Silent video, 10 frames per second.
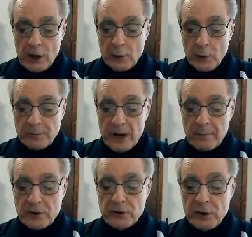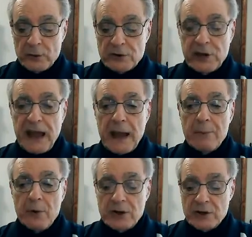Group number 2 was
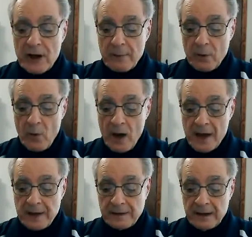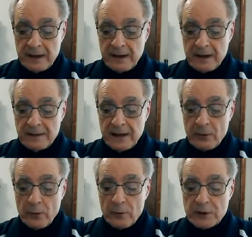Cambridge number 1. They
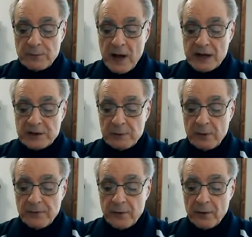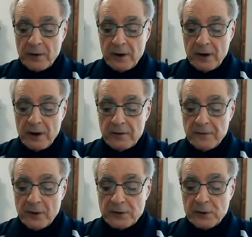were responsible for
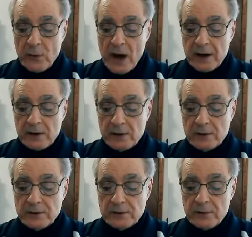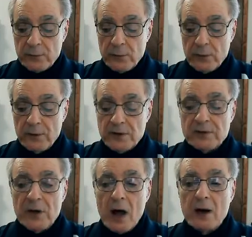1 Chronicles through the
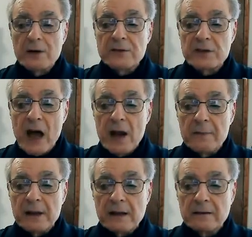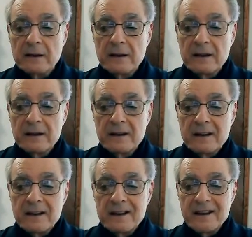Song of Solomon.
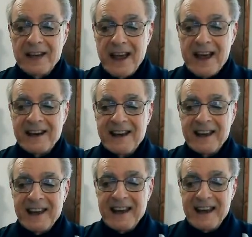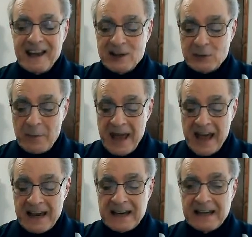Again, each
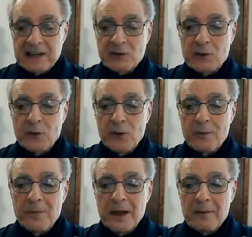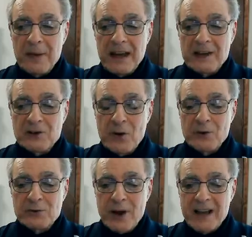man in this group made his
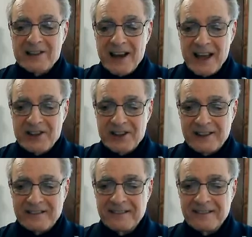own translation,